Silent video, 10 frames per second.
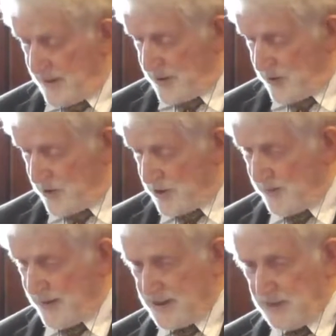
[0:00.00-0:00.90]
She was
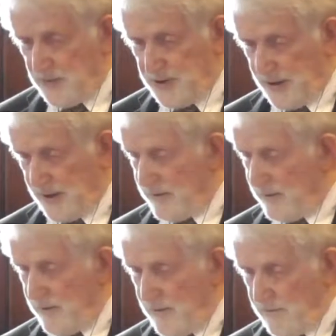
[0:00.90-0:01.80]
being sympathetic
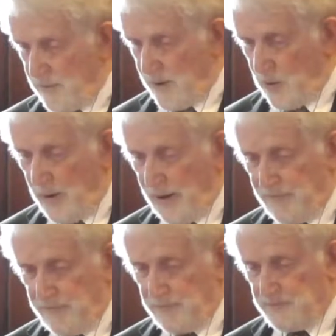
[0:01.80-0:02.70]
for my
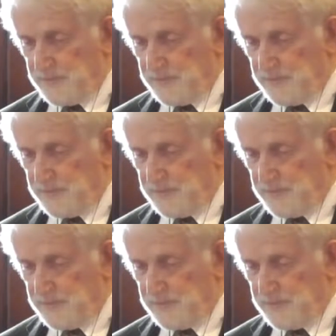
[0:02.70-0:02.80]
wife.